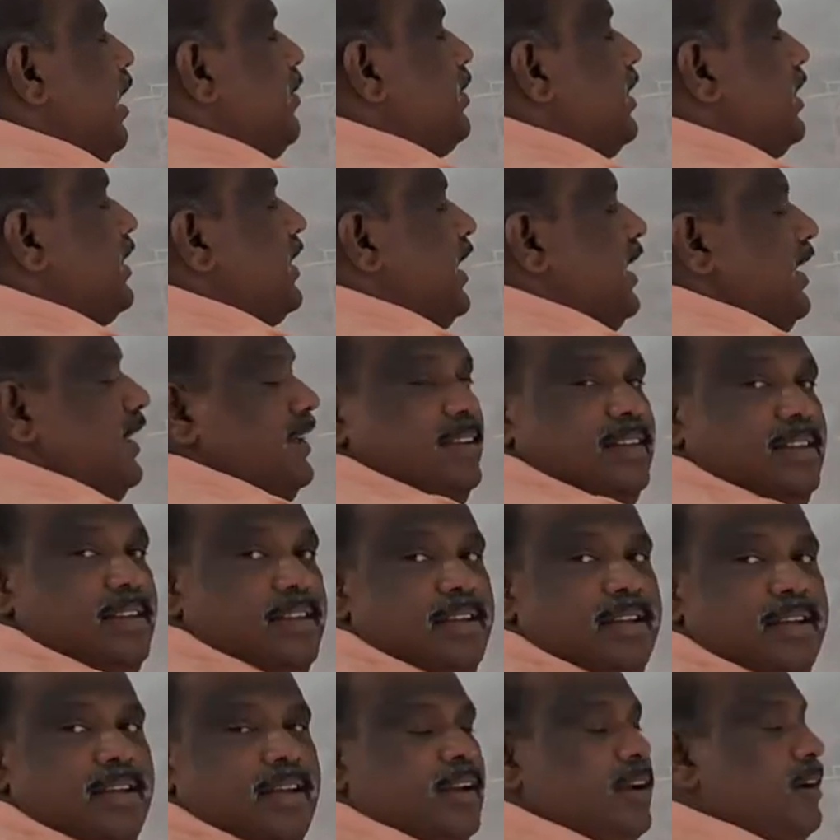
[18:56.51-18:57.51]
capital K.
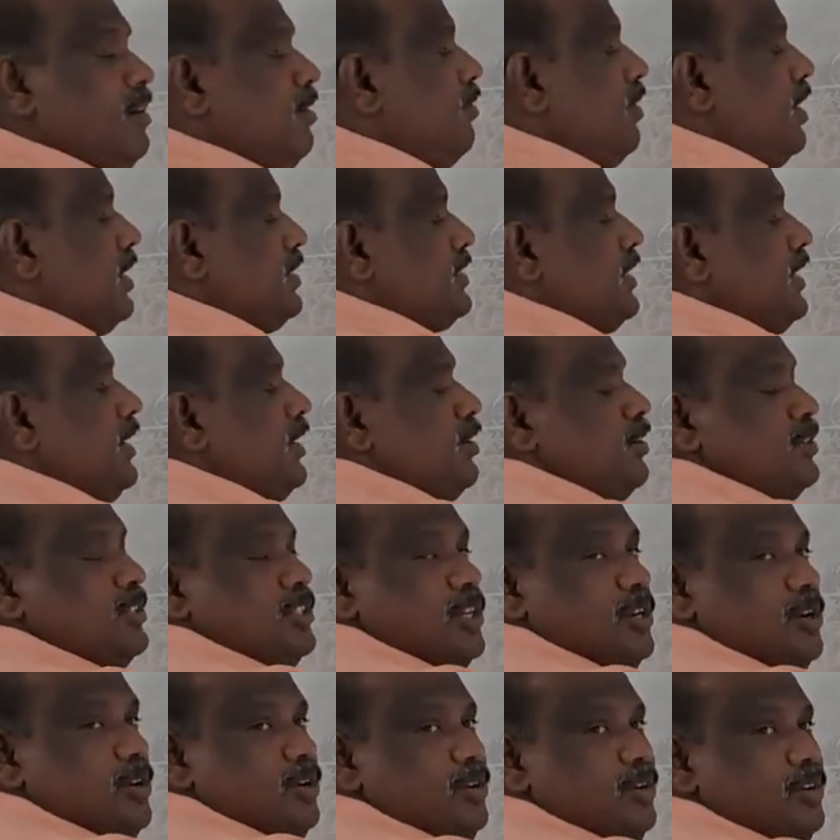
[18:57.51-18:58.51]
What is L equal
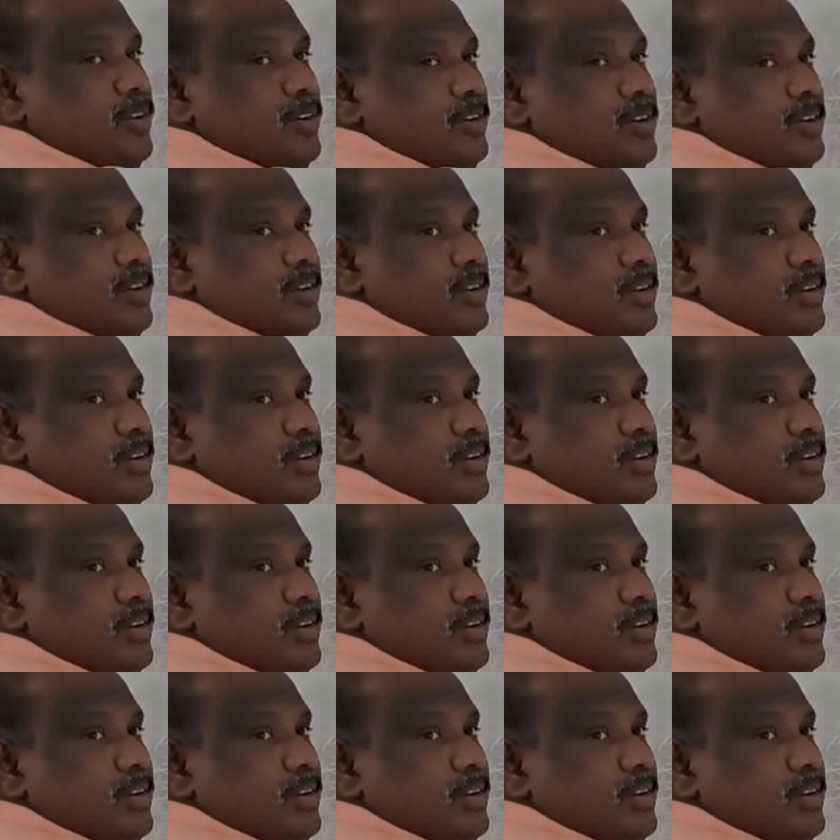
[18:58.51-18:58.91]
to 0?